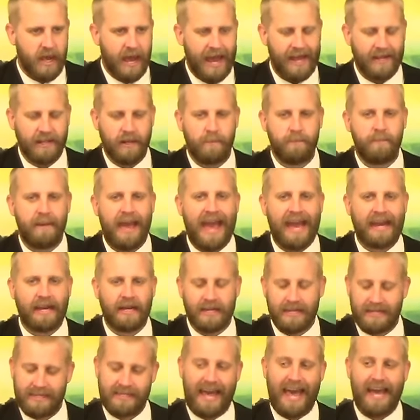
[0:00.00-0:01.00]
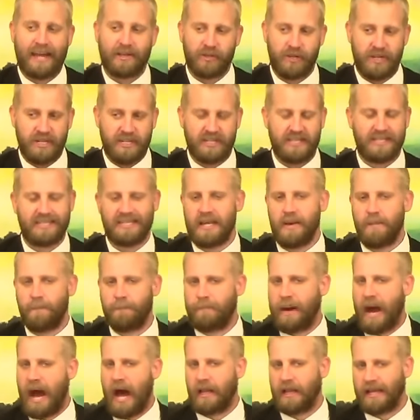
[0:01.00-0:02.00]
And the manna is actually
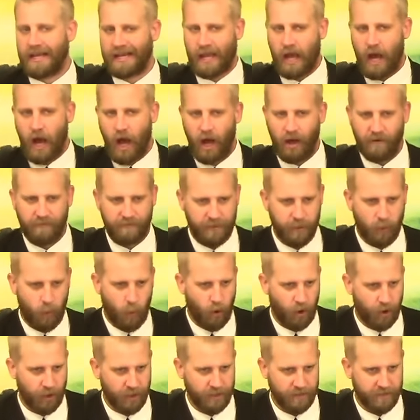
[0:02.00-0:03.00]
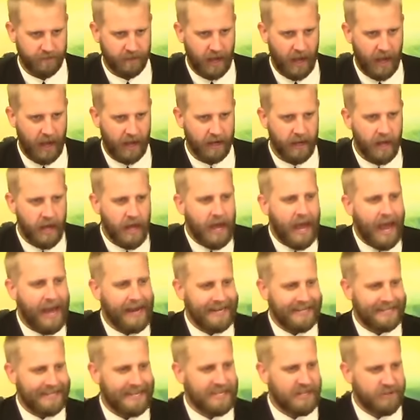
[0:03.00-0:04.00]
symbolic of the Word of God.
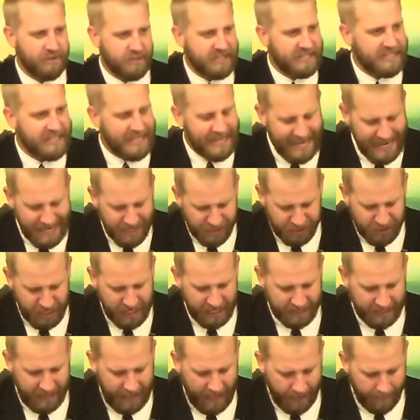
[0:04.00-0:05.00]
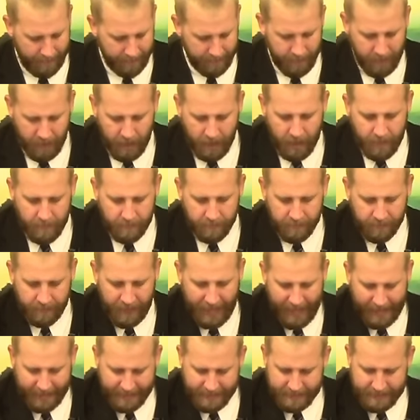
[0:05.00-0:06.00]
And he says he was teaching them
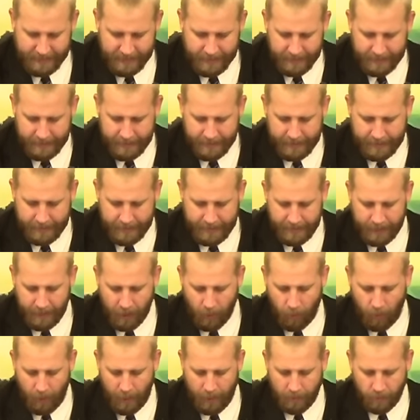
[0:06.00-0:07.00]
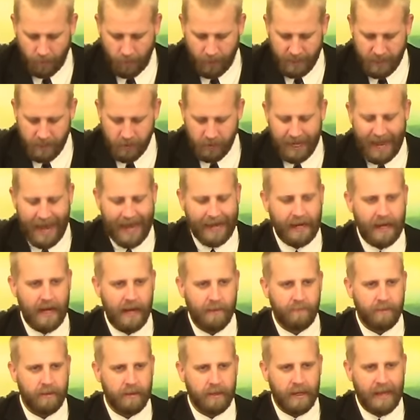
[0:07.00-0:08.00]
that, you know what, when you got
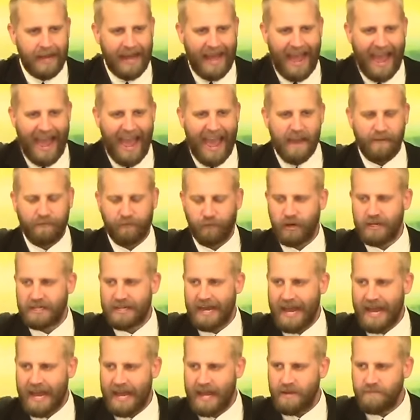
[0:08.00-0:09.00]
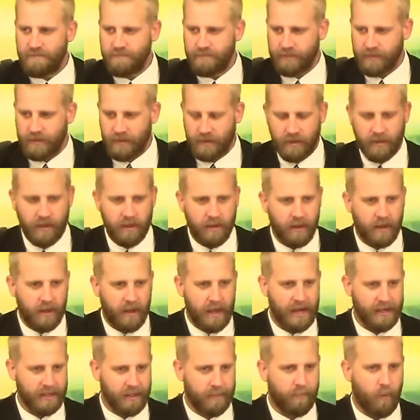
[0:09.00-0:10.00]
up every day
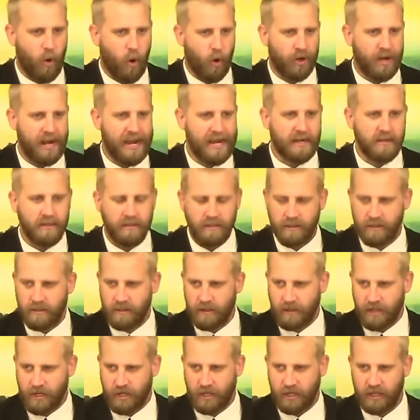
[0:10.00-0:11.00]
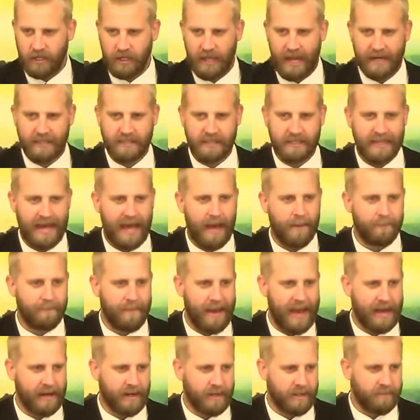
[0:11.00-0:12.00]
in the morning, you collected that
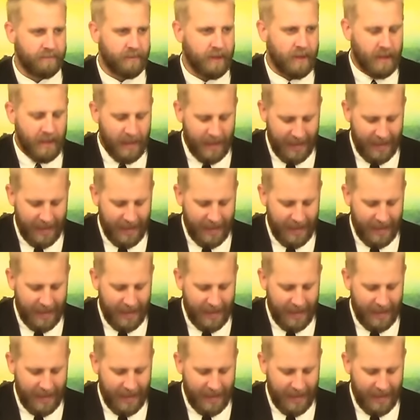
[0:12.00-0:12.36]
manna.